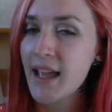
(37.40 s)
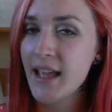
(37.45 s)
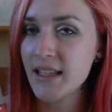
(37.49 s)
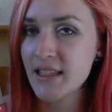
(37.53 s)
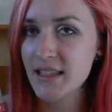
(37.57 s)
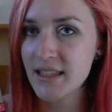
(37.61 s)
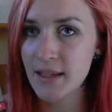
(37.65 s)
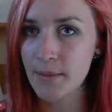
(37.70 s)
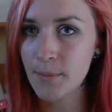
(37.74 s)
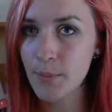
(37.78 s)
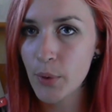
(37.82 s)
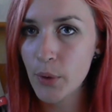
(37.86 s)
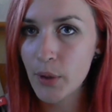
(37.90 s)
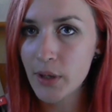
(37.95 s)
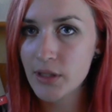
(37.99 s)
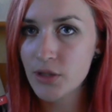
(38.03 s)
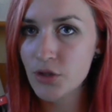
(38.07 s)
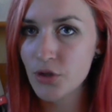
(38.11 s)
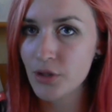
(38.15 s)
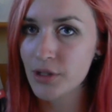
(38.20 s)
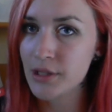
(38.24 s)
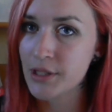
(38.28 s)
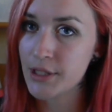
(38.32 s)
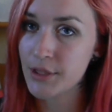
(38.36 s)
at some point
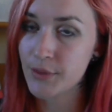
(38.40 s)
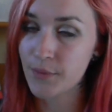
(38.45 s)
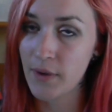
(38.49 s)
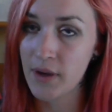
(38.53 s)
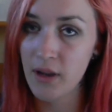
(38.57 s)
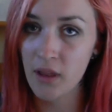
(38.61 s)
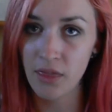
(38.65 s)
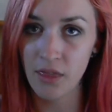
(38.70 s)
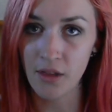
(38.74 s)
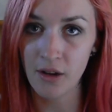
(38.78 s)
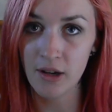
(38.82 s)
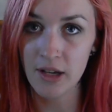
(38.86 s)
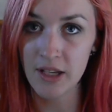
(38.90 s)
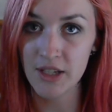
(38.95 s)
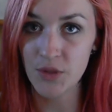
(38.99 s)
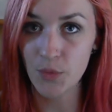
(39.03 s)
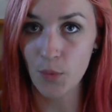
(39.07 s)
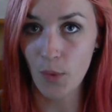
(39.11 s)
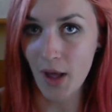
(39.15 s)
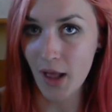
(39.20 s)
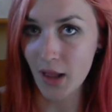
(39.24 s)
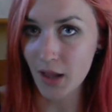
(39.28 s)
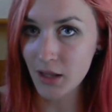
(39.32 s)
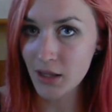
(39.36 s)
during this readathon as
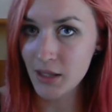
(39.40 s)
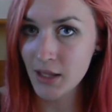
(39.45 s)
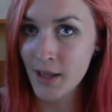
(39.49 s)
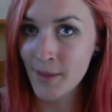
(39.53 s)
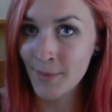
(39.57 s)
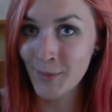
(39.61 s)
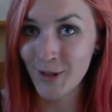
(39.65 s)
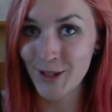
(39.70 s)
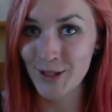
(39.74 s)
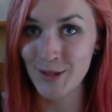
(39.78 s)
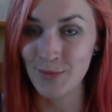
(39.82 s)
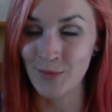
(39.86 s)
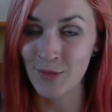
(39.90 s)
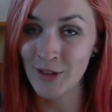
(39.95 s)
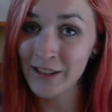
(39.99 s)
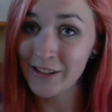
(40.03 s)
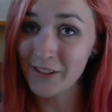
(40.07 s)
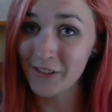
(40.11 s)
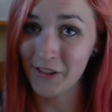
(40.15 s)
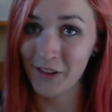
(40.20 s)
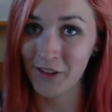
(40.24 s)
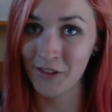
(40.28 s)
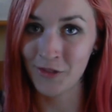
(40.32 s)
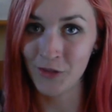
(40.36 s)
well, because I'm really
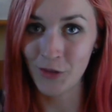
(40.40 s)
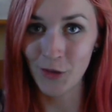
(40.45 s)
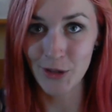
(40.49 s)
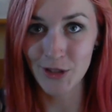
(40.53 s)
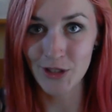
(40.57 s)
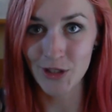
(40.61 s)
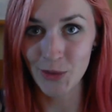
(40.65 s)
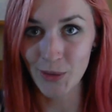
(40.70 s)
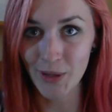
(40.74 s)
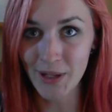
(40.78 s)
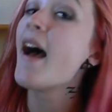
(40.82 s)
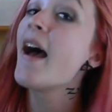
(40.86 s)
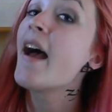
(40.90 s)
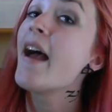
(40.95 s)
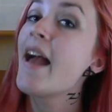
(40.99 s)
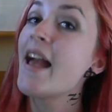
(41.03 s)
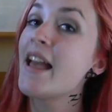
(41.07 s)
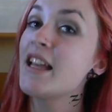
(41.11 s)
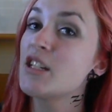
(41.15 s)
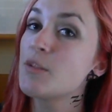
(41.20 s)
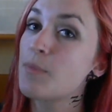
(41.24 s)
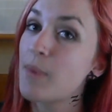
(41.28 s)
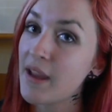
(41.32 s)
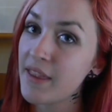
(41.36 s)
looking forward to it.
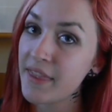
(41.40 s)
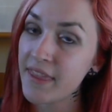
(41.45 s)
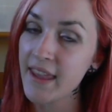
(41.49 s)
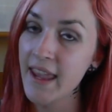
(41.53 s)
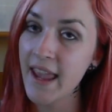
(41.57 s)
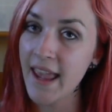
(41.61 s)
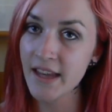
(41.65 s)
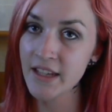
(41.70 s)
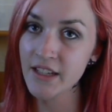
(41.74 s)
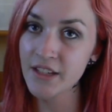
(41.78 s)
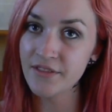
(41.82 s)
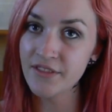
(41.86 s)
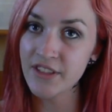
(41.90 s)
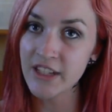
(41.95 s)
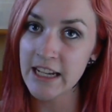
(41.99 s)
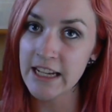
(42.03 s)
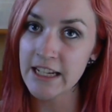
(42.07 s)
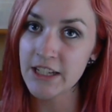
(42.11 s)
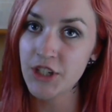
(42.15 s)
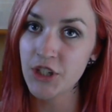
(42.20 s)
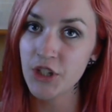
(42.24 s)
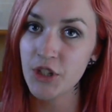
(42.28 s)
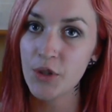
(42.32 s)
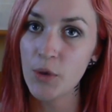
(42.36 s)
And by the end of day
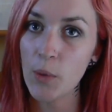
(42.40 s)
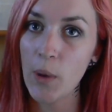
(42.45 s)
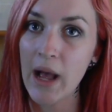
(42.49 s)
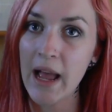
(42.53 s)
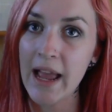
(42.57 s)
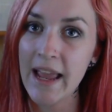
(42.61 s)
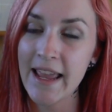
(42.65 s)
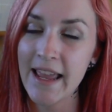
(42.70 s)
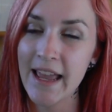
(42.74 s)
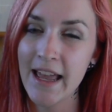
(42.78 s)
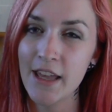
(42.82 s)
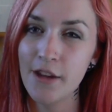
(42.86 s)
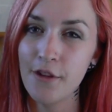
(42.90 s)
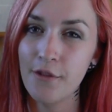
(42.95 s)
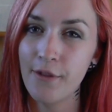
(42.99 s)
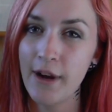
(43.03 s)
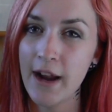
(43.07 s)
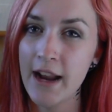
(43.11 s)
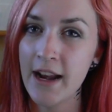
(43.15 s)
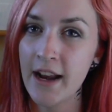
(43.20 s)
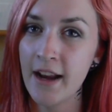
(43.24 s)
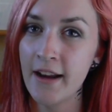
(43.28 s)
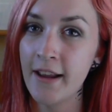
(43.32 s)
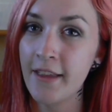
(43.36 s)
two I had
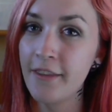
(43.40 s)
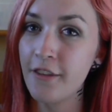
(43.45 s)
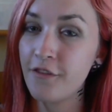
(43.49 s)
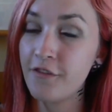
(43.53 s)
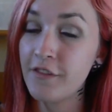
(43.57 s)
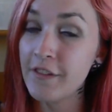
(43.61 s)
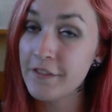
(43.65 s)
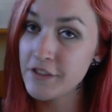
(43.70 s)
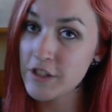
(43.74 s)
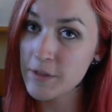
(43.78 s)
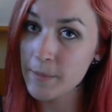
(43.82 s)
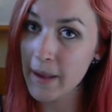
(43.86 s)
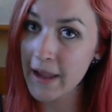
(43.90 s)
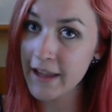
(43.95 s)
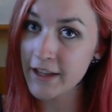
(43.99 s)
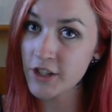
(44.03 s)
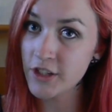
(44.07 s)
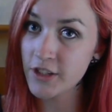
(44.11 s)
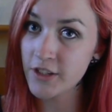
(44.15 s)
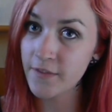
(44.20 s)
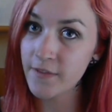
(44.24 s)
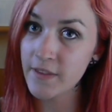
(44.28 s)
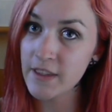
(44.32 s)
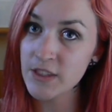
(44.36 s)
read another fifty
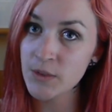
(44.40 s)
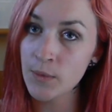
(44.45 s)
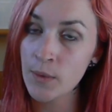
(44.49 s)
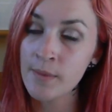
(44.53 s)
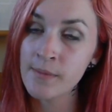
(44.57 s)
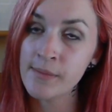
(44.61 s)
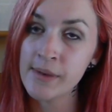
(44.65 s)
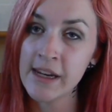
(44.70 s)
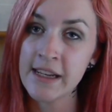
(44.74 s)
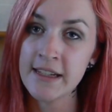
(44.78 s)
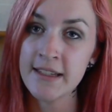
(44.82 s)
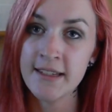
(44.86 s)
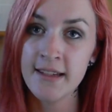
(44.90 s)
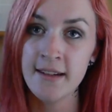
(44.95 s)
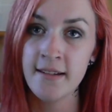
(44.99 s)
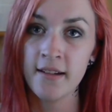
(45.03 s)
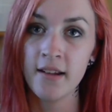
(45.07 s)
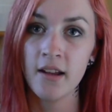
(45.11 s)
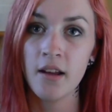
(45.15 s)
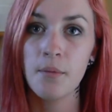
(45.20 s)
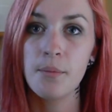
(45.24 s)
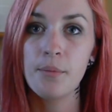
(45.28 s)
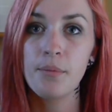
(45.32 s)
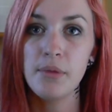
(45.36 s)
pages of this one, but I didn't
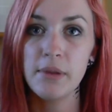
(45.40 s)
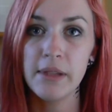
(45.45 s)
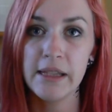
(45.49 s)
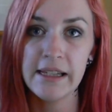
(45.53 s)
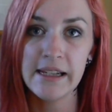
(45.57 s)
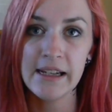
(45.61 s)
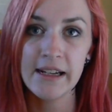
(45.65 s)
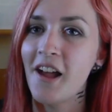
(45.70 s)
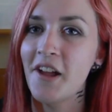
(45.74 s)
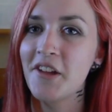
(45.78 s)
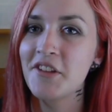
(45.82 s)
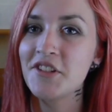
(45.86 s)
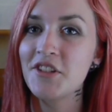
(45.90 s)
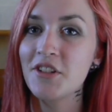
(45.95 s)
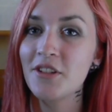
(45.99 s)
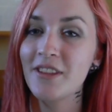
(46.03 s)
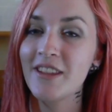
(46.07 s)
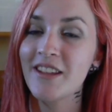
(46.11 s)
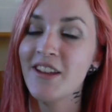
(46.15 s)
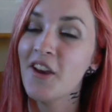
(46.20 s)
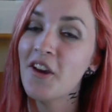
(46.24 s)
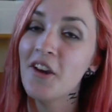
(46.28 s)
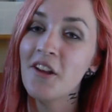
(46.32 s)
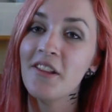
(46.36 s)
complete it until
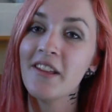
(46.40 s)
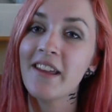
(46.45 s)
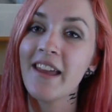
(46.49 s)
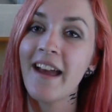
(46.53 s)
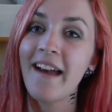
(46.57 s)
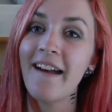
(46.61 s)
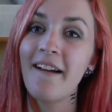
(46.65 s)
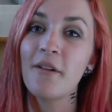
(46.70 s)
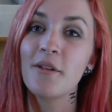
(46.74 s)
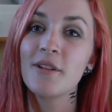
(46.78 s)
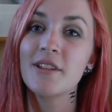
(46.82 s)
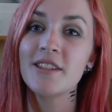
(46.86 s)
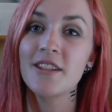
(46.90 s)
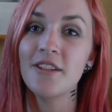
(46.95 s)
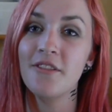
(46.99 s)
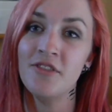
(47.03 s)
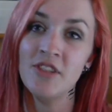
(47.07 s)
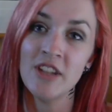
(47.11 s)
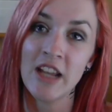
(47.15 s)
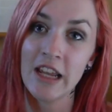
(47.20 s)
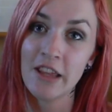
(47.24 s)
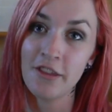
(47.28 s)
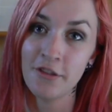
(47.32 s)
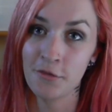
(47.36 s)
the early hours of
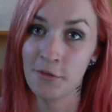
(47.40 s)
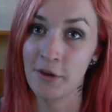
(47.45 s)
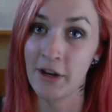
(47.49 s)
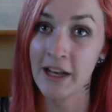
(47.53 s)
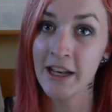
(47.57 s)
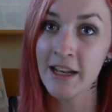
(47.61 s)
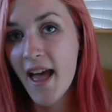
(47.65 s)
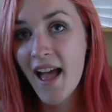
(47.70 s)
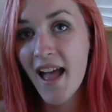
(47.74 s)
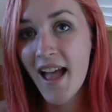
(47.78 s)
day three.